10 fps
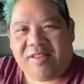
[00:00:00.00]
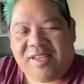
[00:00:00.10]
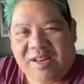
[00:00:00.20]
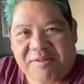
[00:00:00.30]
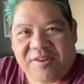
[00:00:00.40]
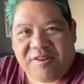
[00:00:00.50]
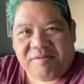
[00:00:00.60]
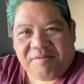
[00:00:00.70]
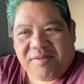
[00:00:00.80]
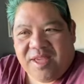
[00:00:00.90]

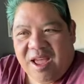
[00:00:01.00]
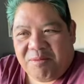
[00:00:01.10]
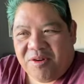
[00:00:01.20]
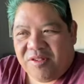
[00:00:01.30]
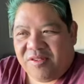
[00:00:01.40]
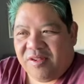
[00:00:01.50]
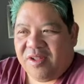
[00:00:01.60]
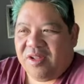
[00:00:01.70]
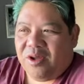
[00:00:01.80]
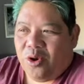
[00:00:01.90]
television cameras
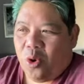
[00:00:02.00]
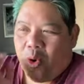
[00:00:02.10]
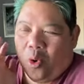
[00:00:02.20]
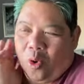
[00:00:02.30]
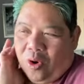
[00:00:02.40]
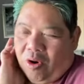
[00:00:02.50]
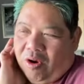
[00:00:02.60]
or